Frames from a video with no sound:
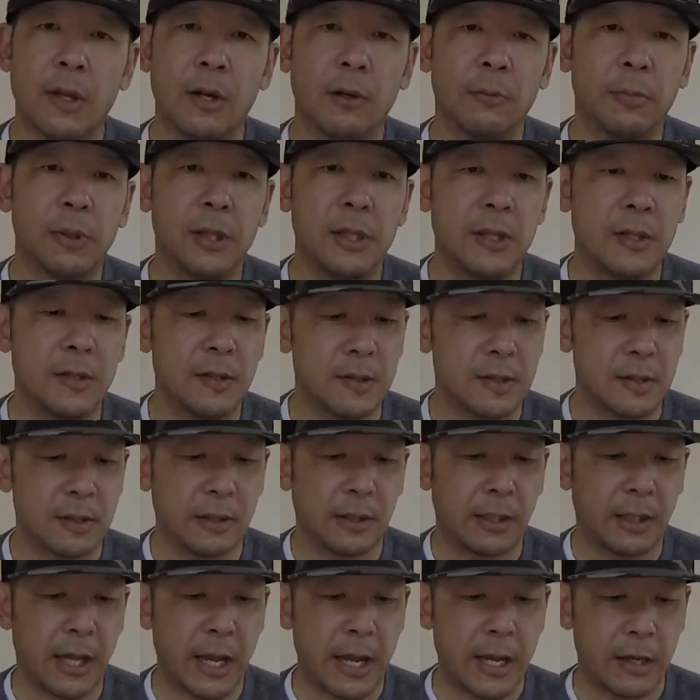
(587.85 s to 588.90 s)
Please
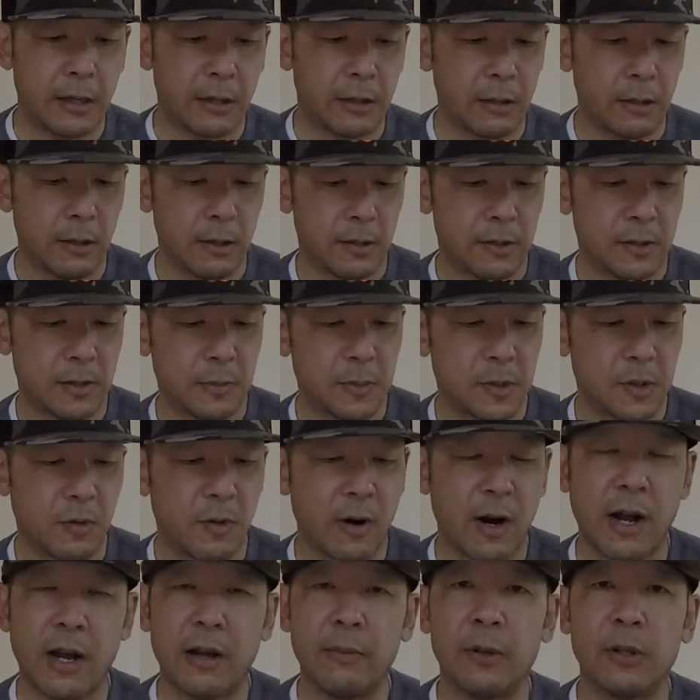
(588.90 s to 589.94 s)
like,
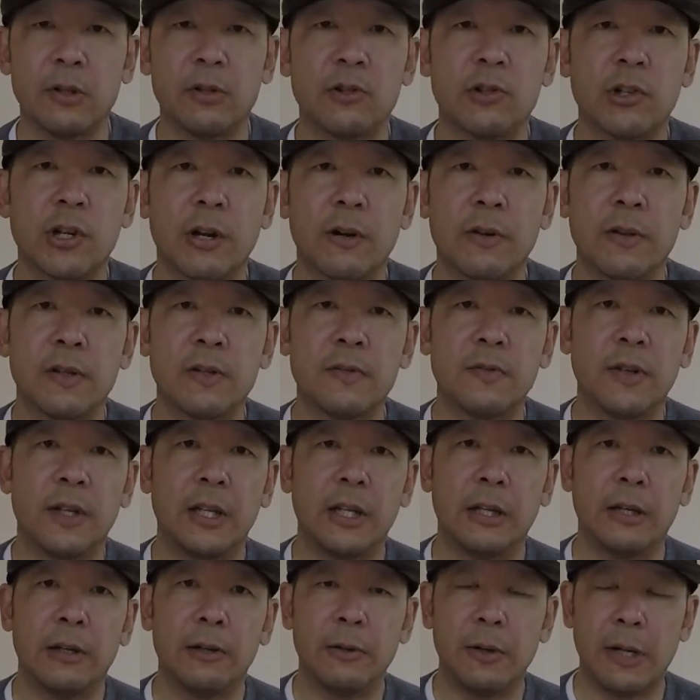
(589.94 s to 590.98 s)
subscribe, and share this
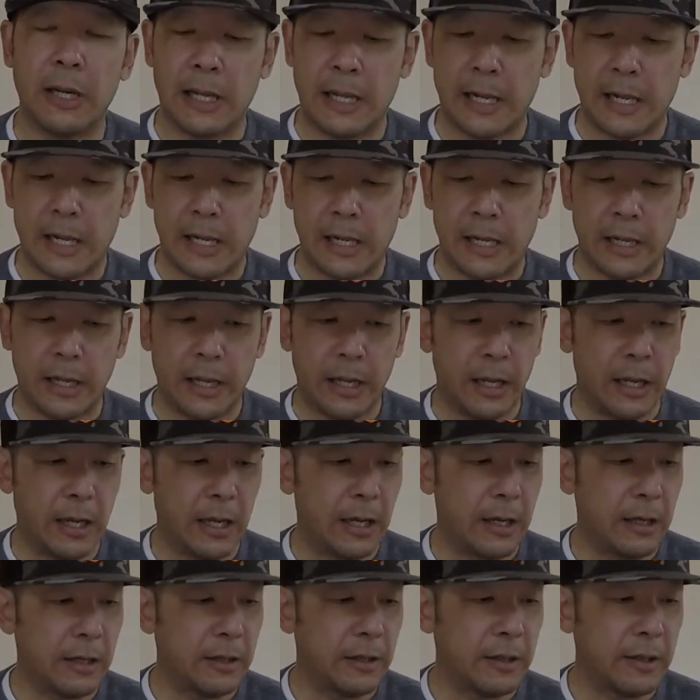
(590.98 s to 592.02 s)
video.
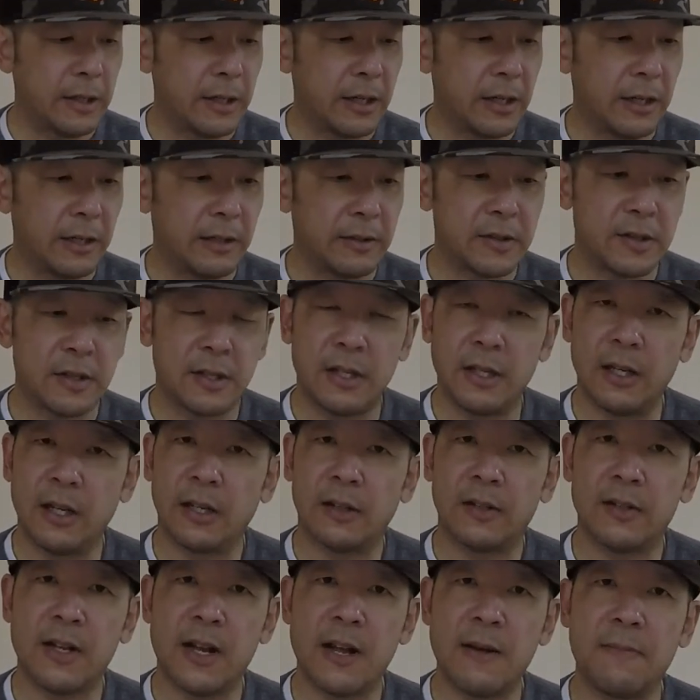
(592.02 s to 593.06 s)
And I'll see you
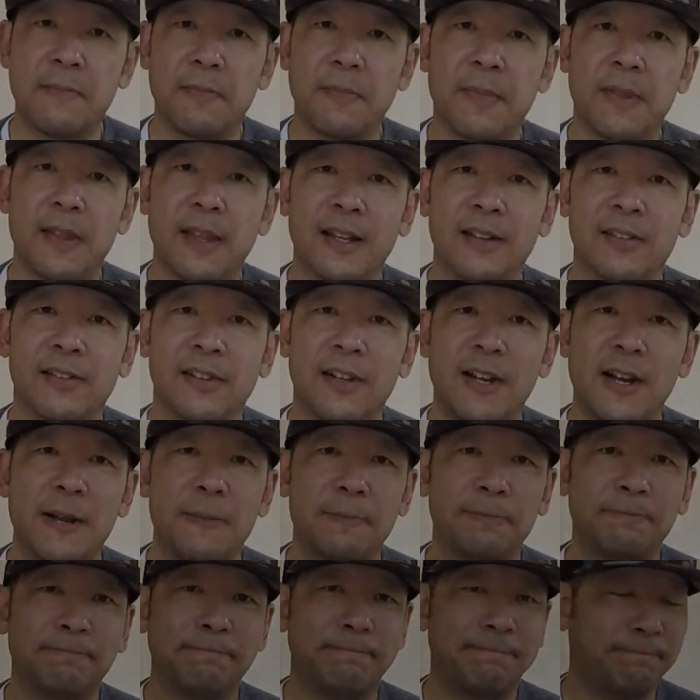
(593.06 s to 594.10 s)
next time. Thanks a
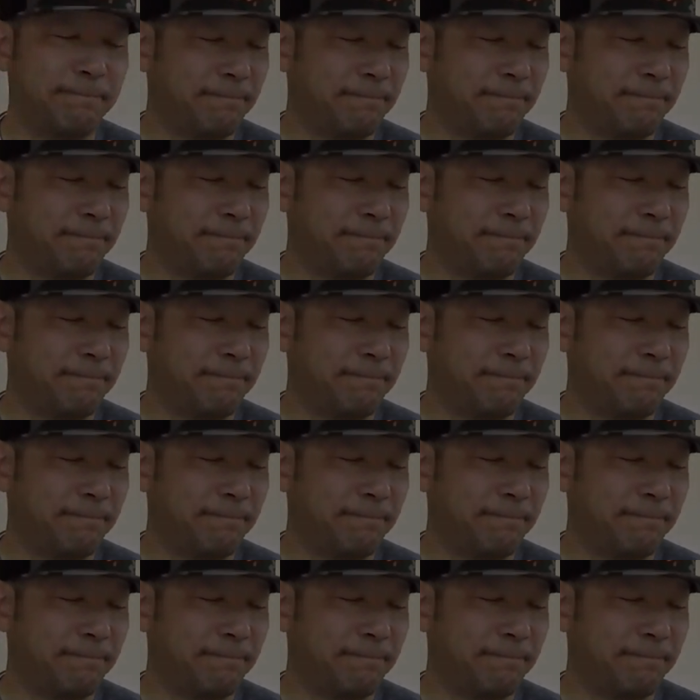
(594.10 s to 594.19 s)
lot.